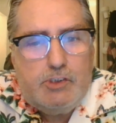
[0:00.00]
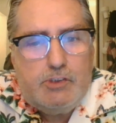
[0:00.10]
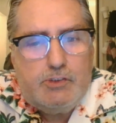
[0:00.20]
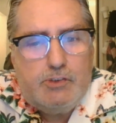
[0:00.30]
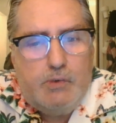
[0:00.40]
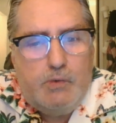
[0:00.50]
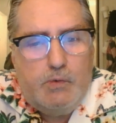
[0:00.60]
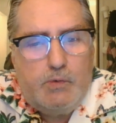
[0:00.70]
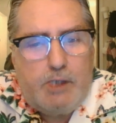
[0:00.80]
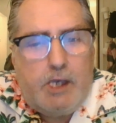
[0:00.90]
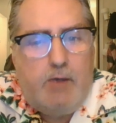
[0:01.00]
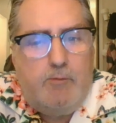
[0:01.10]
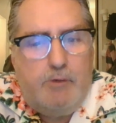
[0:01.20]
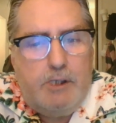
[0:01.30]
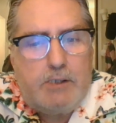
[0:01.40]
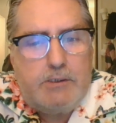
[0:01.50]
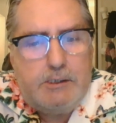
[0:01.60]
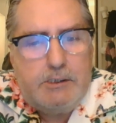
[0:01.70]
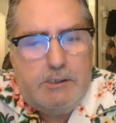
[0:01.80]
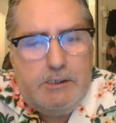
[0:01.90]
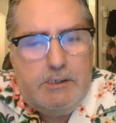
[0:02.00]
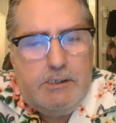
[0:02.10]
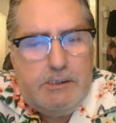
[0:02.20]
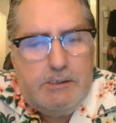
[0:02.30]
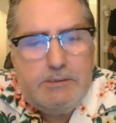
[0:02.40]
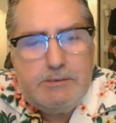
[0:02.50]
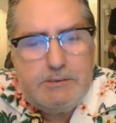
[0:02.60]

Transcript: So time reluctantly is